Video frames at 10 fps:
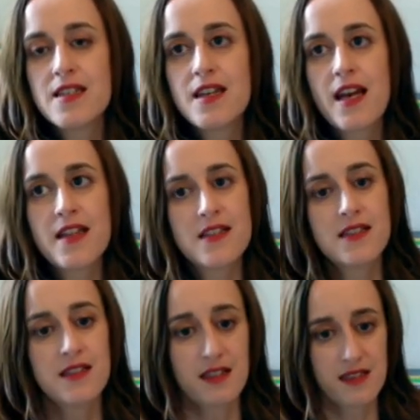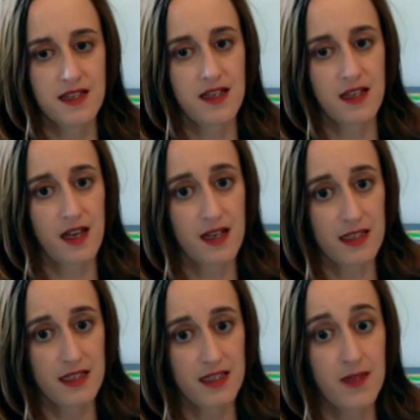and this is going to sound like
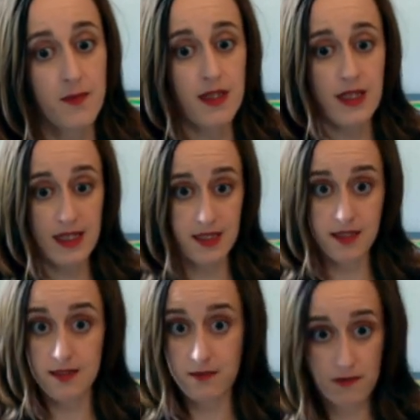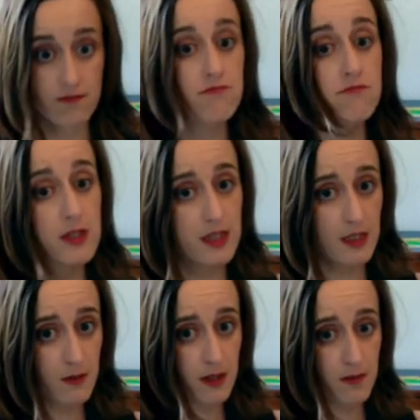heresy, but like, s- stick
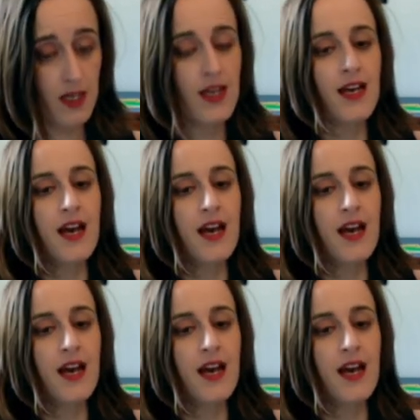with me.